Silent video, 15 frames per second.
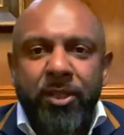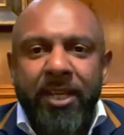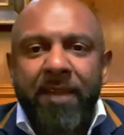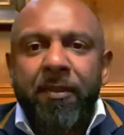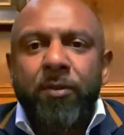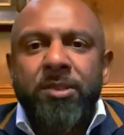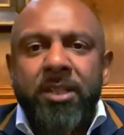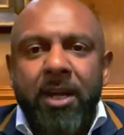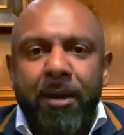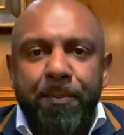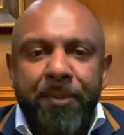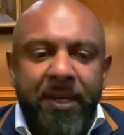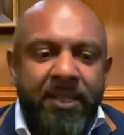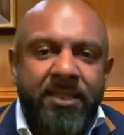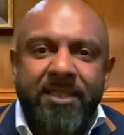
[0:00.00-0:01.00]
get those
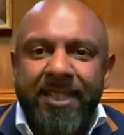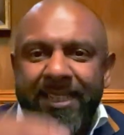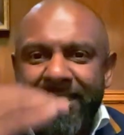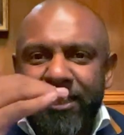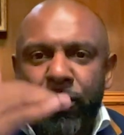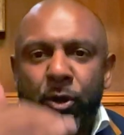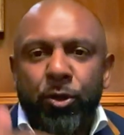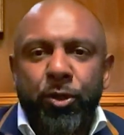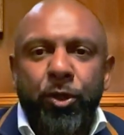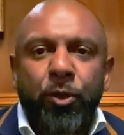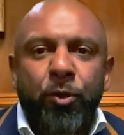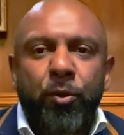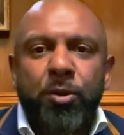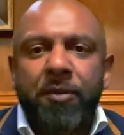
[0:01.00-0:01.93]
companies listed on Google,